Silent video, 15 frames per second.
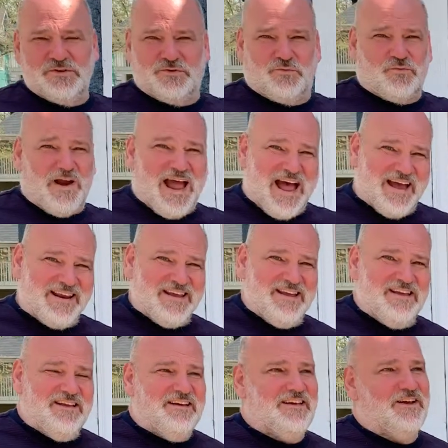ratty,
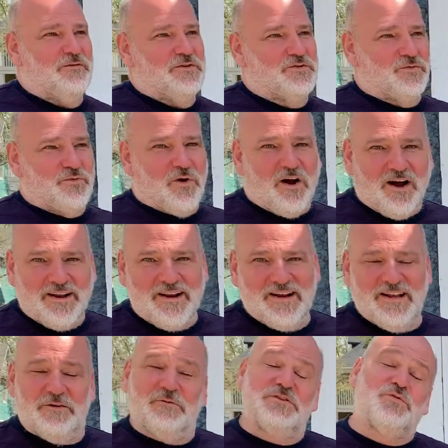it was rotted,
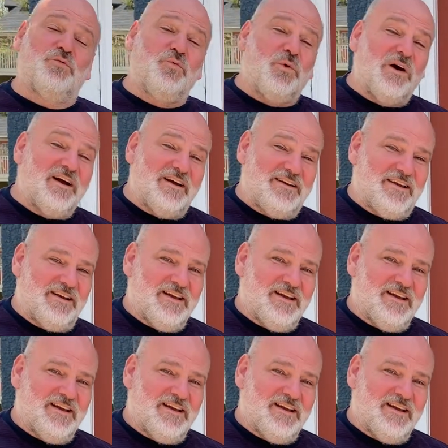it was wood.